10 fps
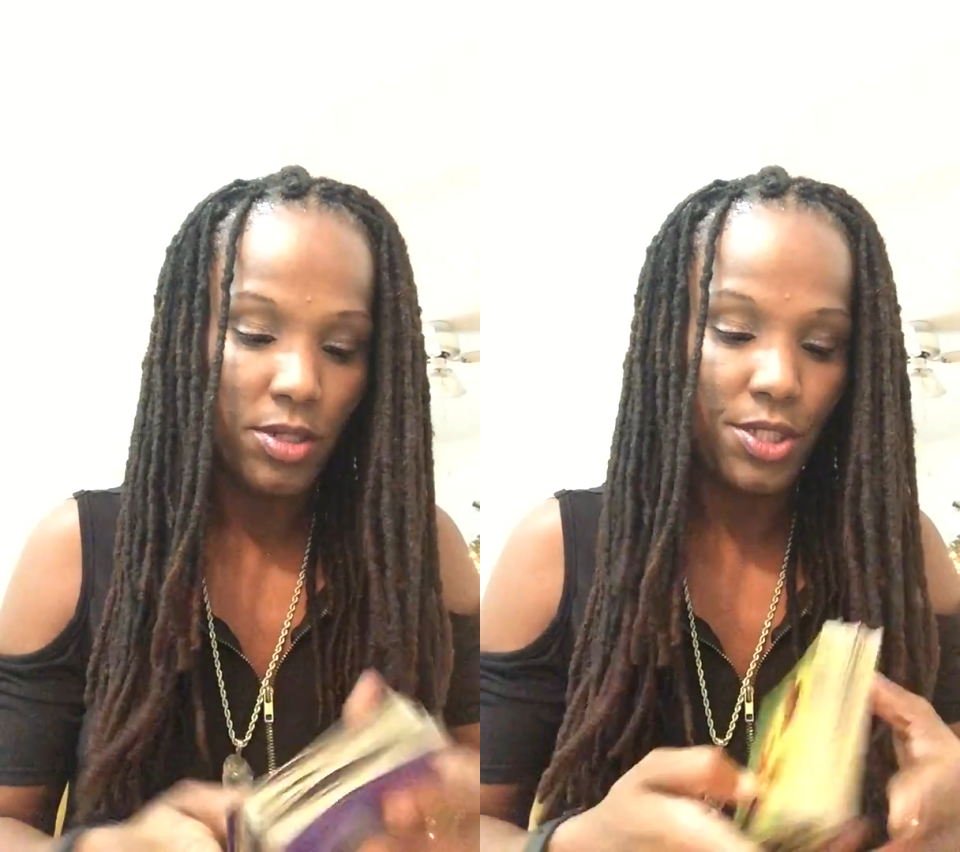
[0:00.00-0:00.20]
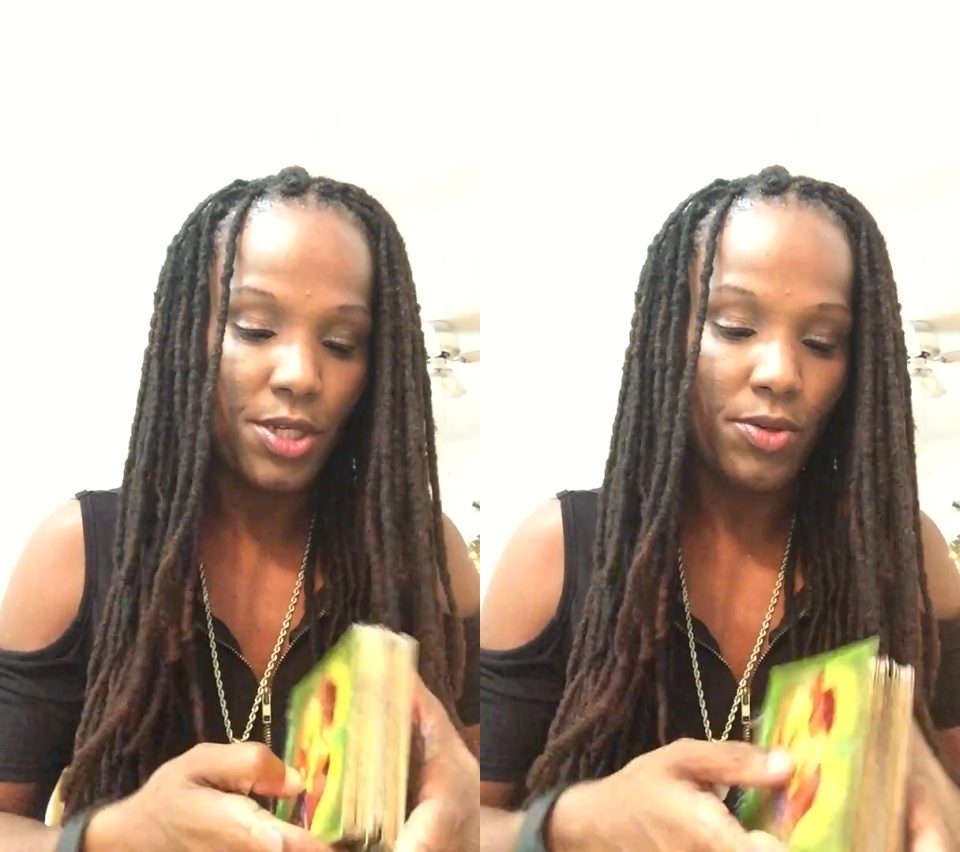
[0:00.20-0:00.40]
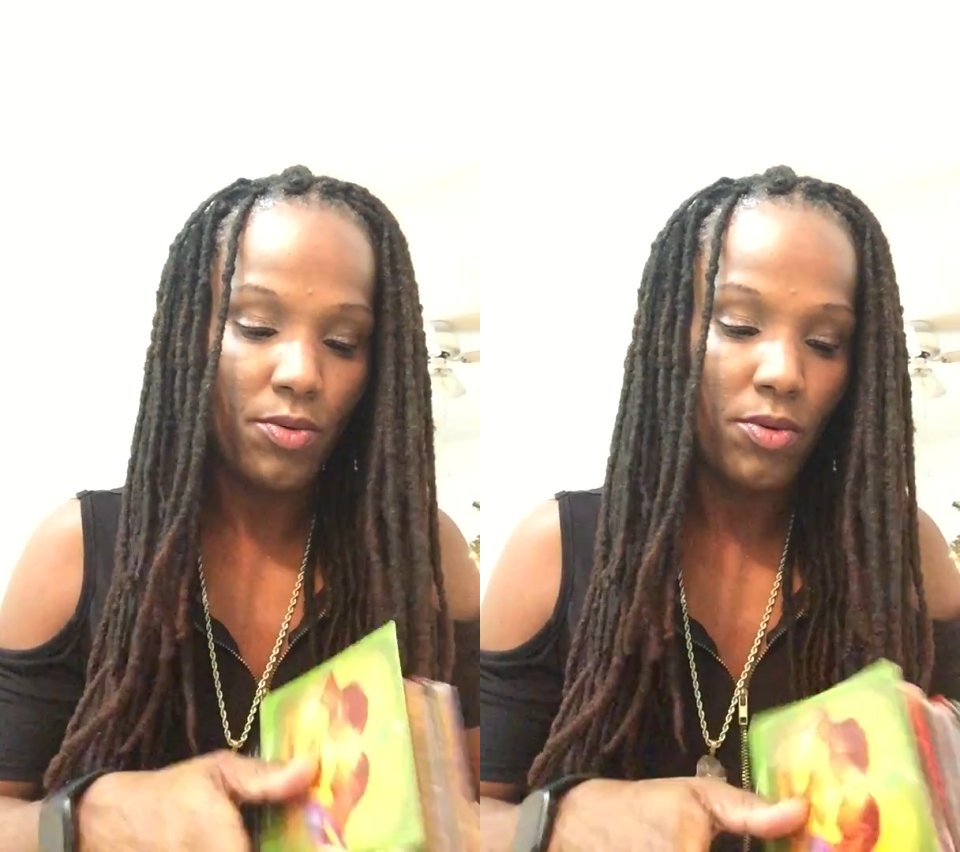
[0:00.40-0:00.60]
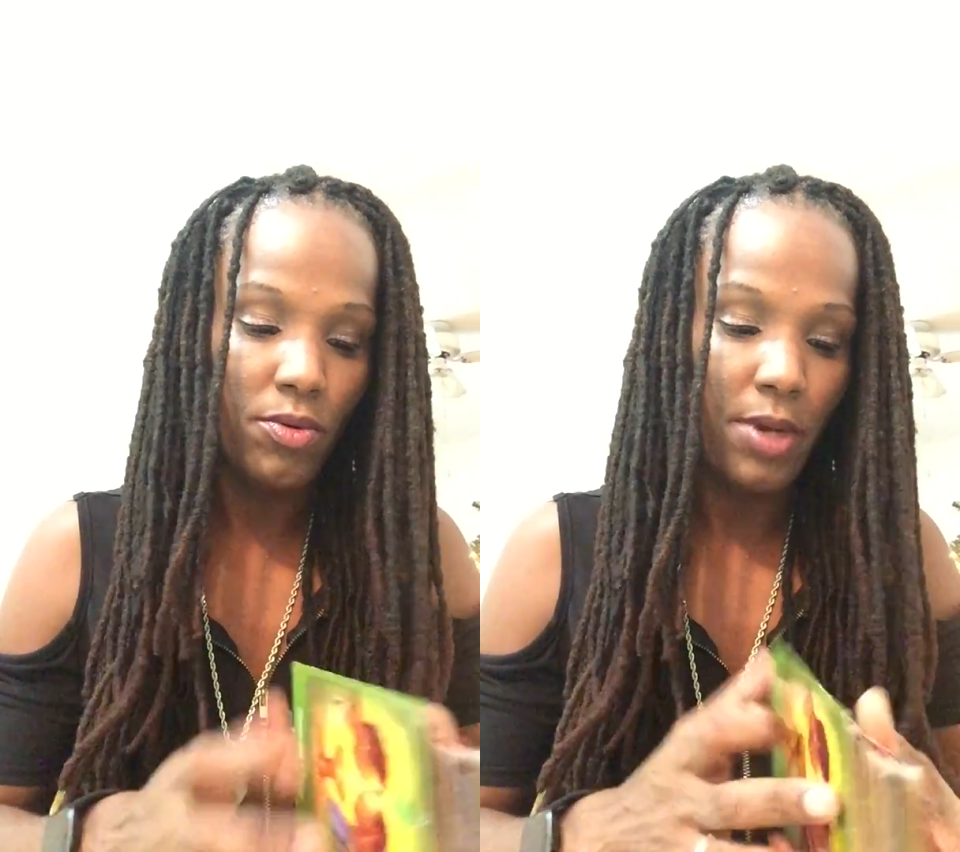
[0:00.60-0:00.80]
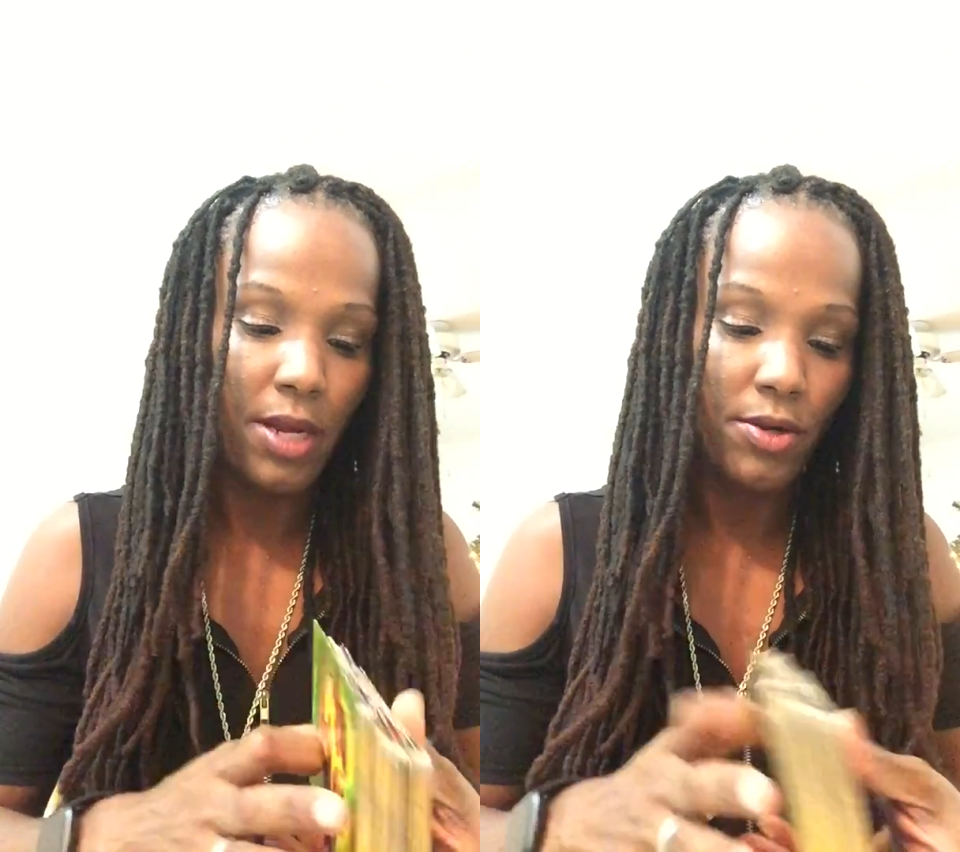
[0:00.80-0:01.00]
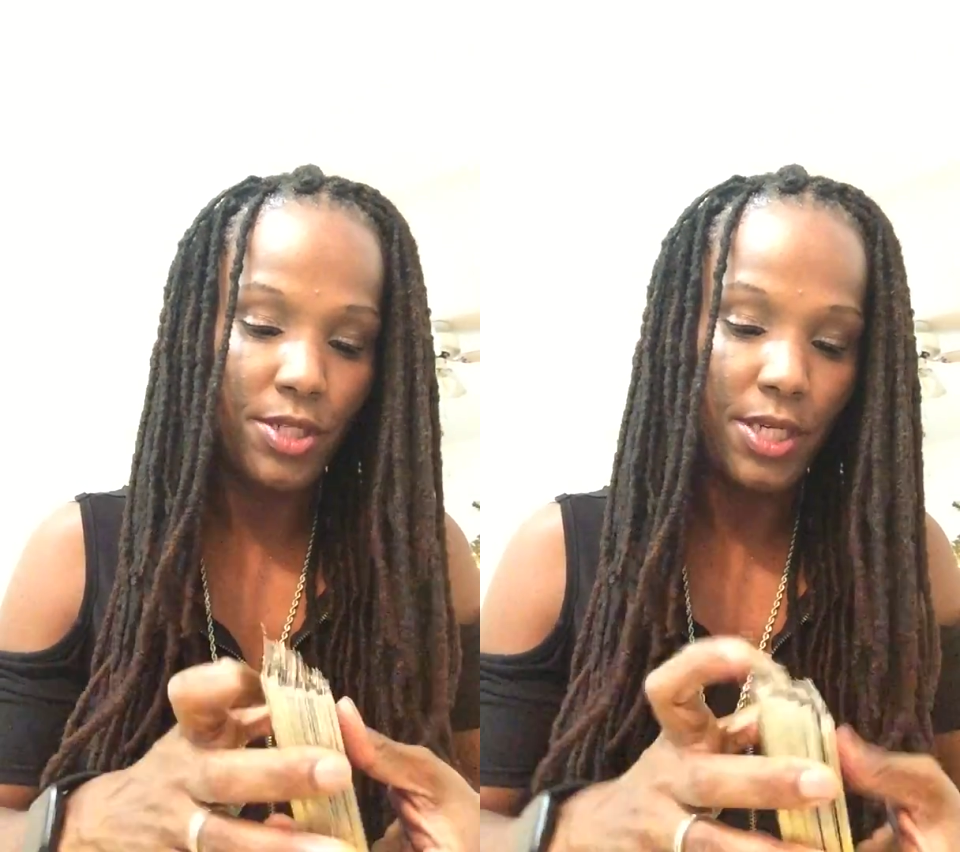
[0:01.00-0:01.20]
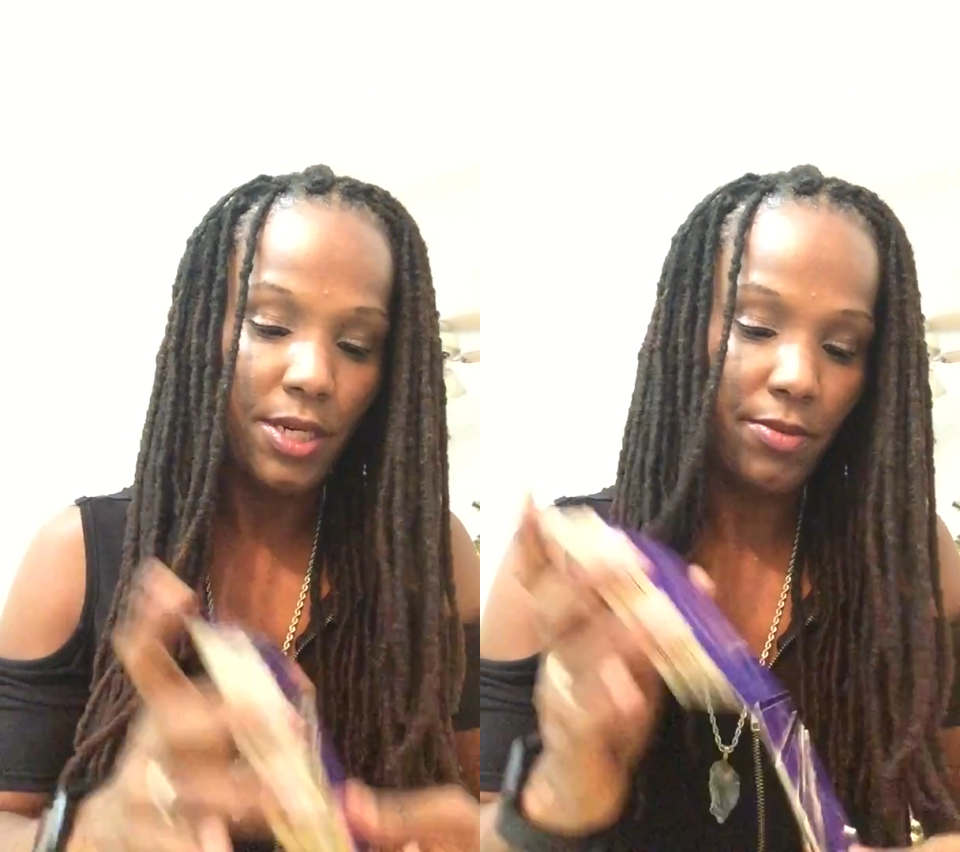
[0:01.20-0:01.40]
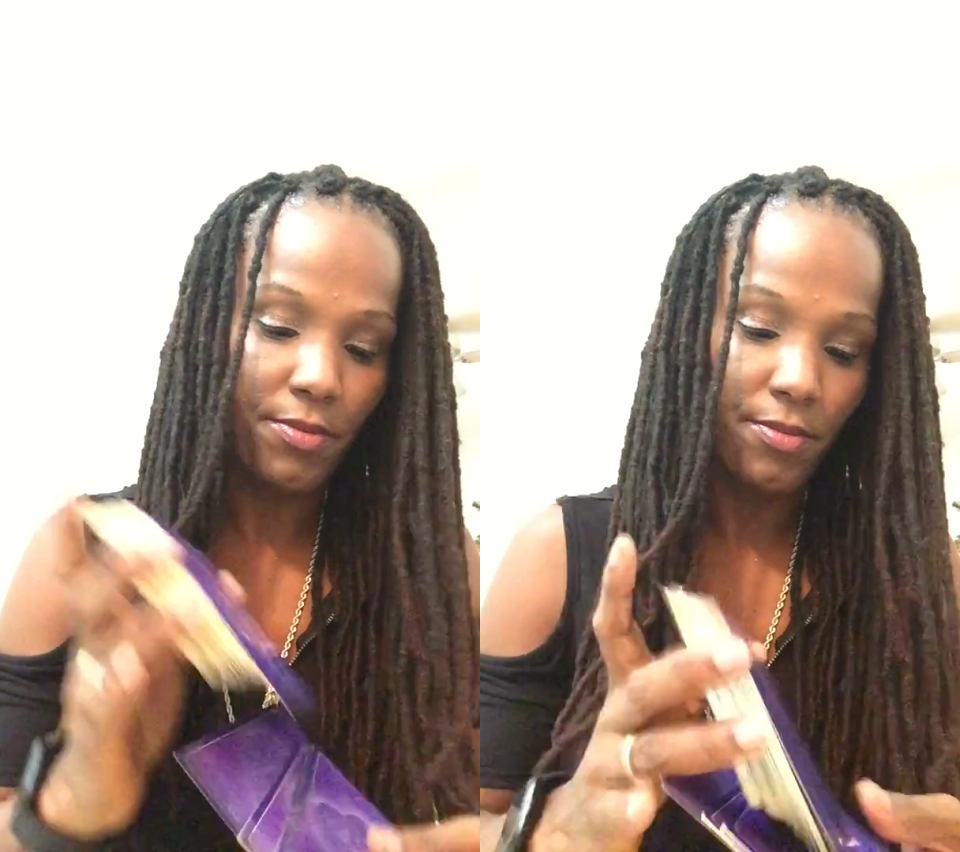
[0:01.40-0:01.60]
general energy.